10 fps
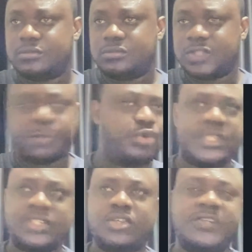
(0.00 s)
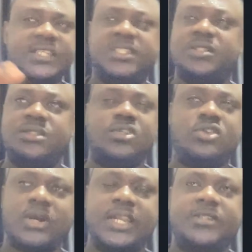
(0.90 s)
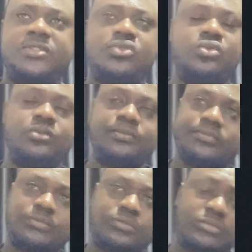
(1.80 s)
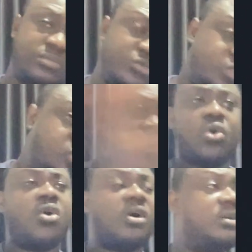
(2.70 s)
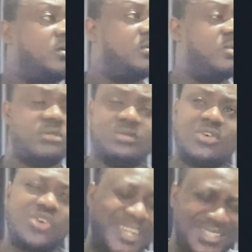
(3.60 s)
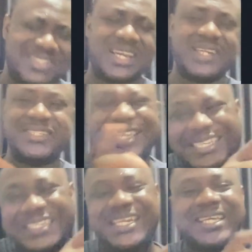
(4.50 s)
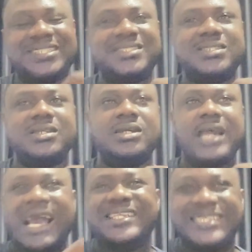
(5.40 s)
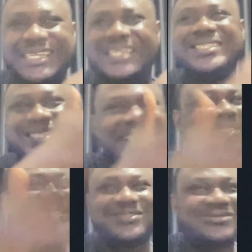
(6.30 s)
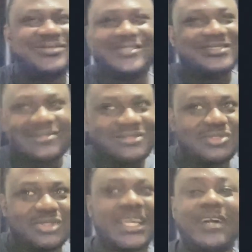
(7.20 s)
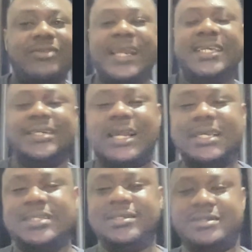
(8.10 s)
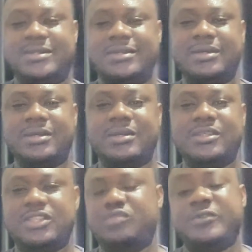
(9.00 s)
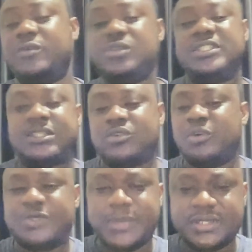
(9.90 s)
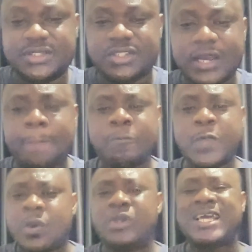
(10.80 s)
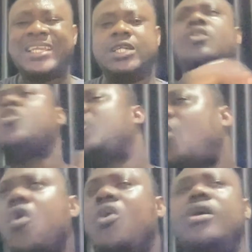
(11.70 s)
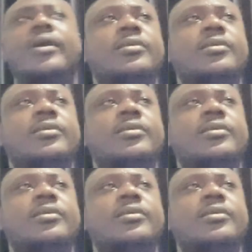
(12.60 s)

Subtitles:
the process of getting crawlers to crawl, understand, index, and then you start ranking, before you start optimization. Now, what are the core